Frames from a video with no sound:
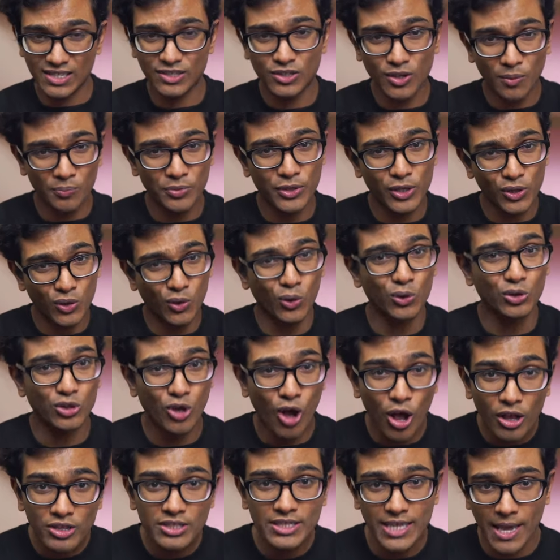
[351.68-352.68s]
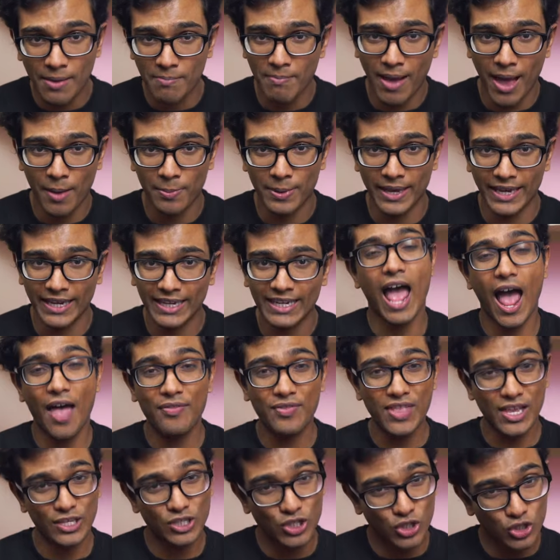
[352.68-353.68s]
is something called concept mapping,
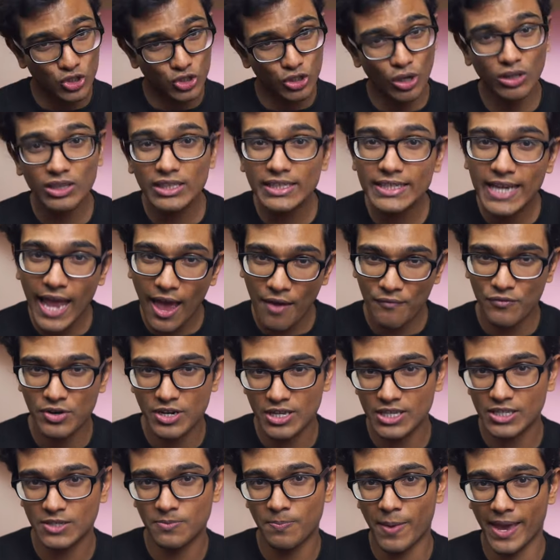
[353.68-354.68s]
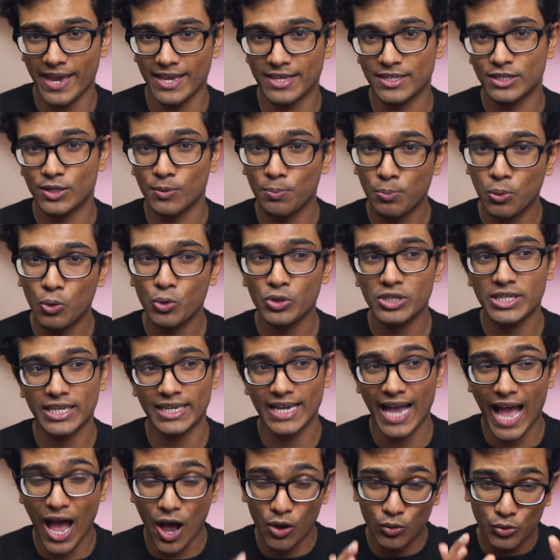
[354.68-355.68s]
and there's a solid evidence base
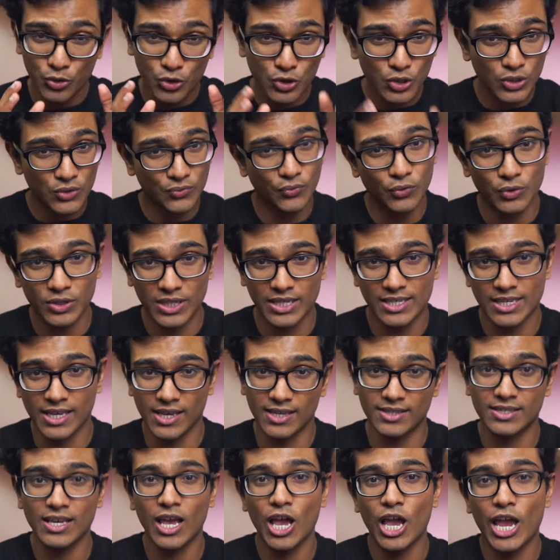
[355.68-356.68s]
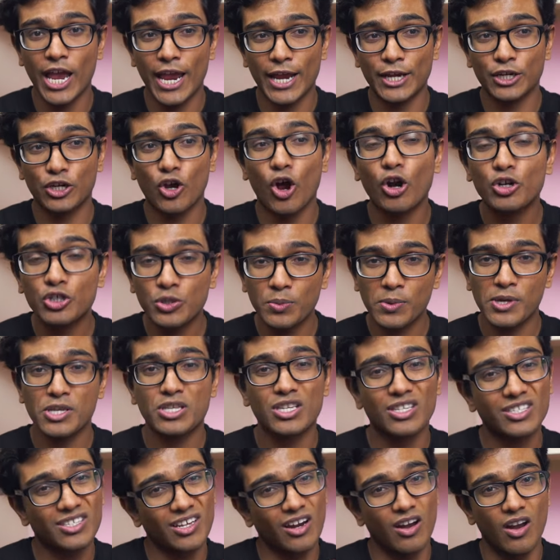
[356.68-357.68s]
supporting how useful this is in
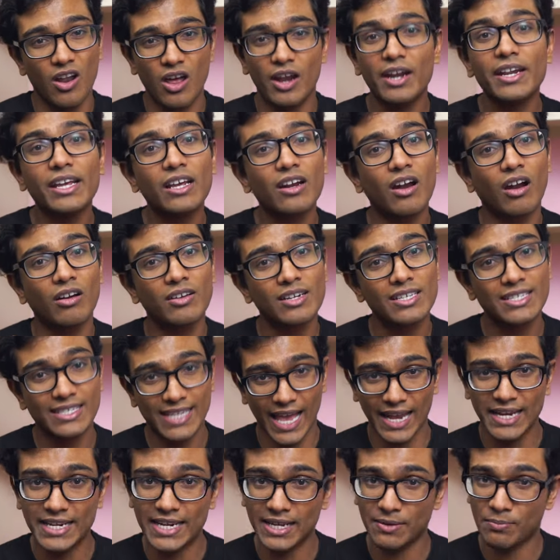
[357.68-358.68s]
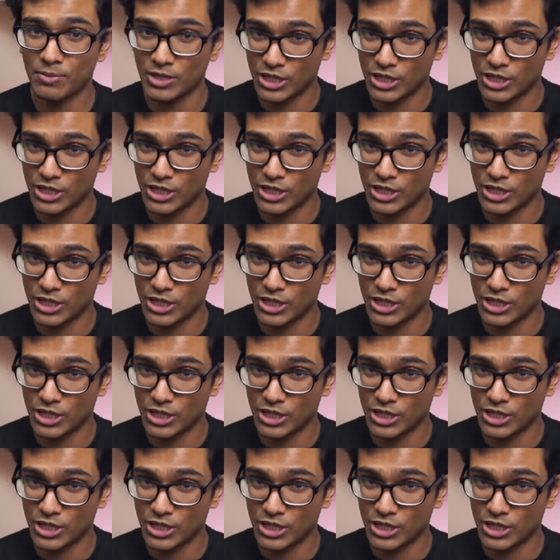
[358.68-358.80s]
contributing to learning and understanding